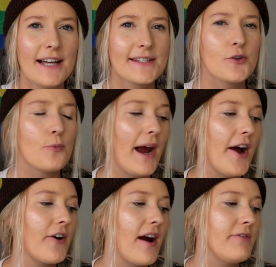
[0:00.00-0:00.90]
has a little
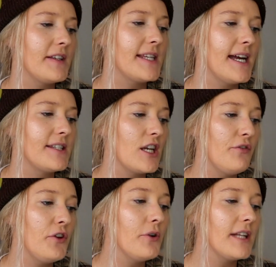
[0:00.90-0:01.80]
paragraph that says,
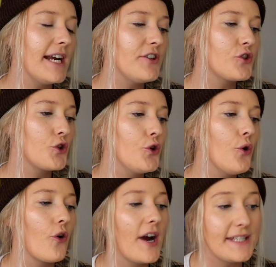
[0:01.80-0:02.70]
if you relate to
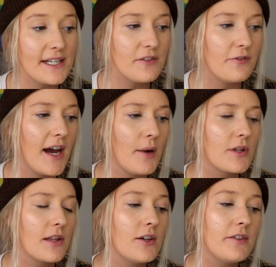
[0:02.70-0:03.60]
or identify
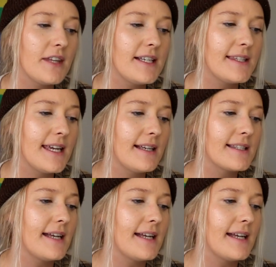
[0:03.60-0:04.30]
with a lot of these things,